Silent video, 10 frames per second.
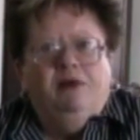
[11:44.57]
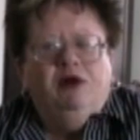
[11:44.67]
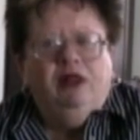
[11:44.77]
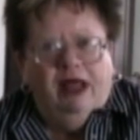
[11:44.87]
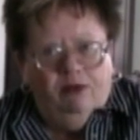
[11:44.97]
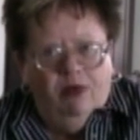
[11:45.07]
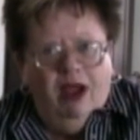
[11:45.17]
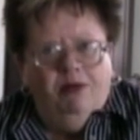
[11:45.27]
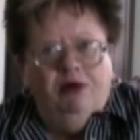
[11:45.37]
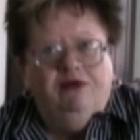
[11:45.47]
Clyde
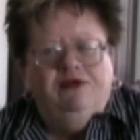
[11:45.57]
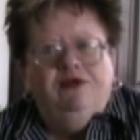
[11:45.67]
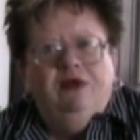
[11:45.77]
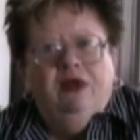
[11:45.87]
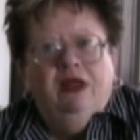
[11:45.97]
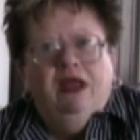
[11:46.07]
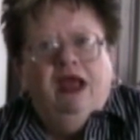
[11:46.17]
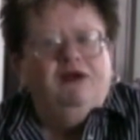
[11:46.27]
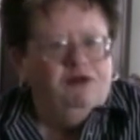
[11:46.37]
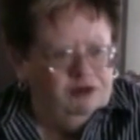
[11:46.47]
Roberts,
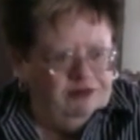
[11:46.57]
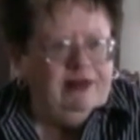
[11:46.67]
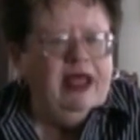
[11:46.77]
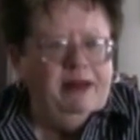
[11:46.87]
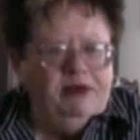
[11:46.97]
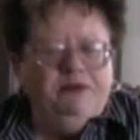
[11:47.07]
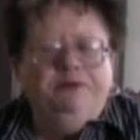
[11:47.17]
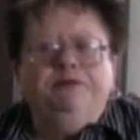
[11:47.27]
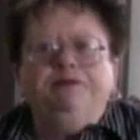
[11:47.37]
and of course Lyman.